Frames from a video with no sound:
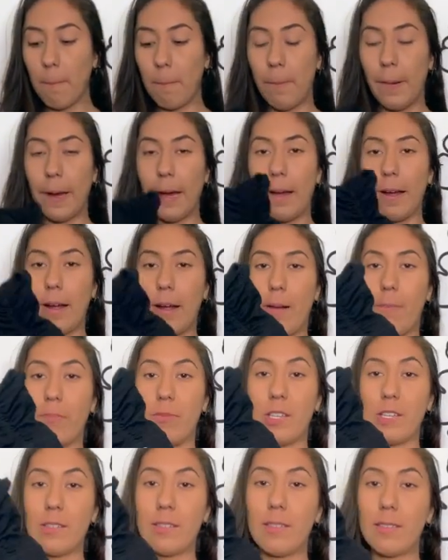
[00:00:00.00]
but
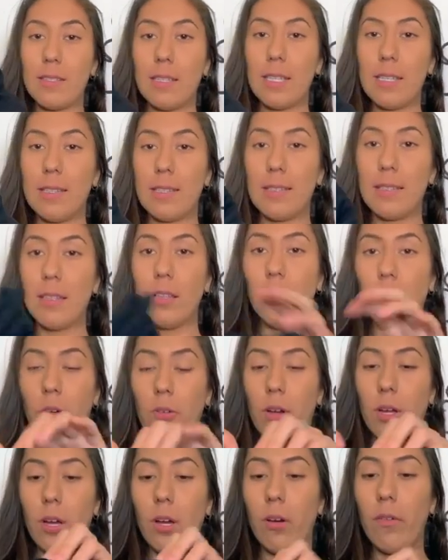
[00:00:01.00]
this is the
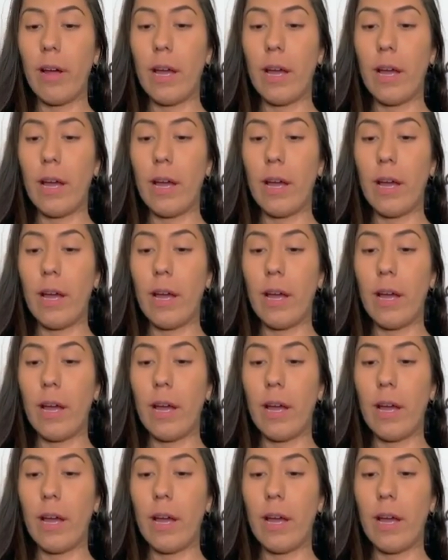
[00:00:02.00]
logo.